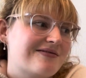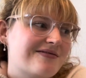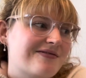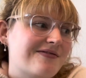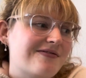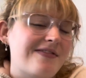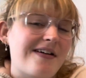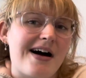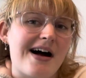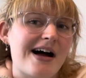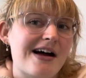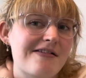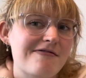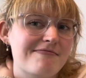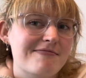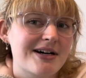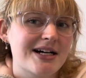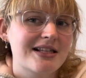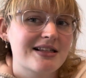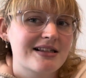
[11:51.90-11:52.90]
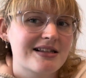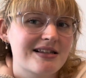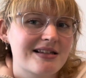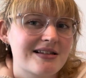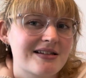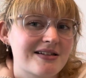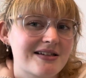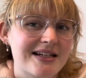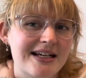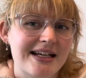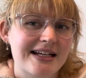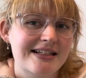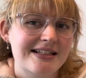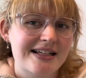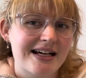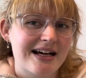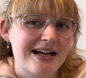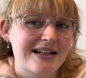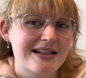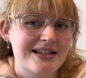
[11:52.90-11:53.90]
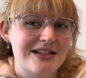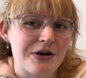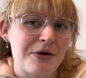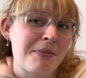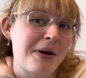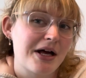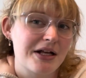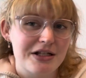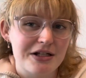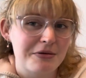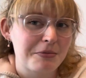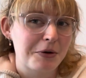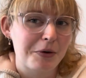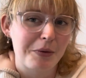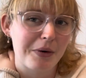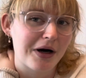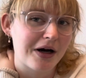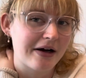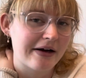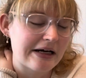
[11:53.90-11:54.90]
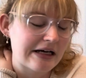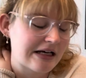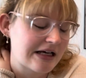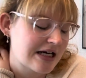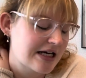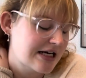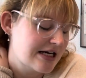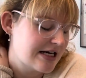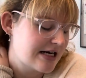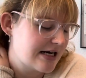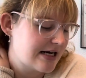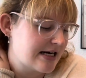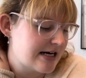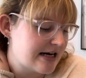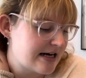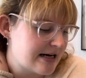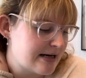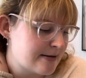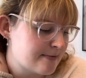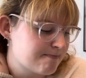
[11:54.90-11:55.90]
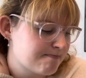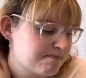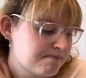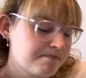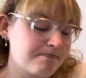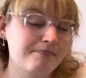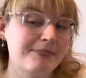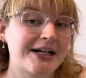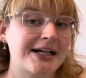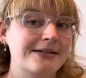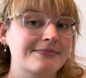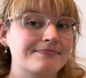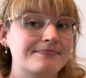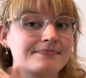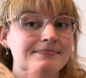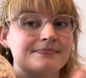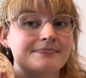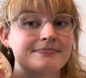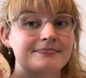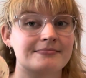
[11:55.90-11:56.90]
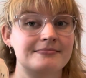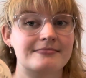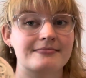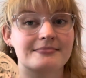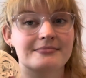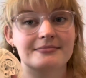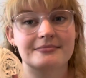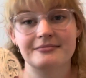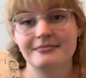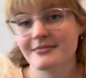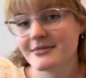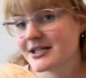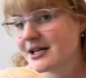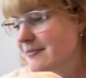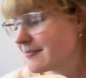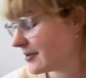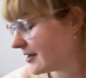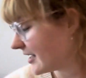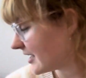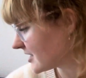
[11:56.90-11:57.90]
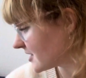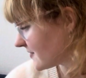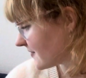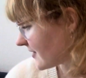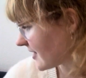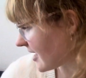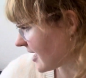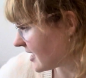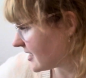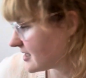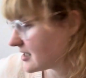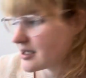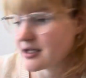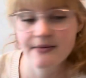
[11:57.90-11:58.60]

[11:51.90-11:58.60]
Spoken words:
5 months to get it done, so I'm not super worried. But some plans for that.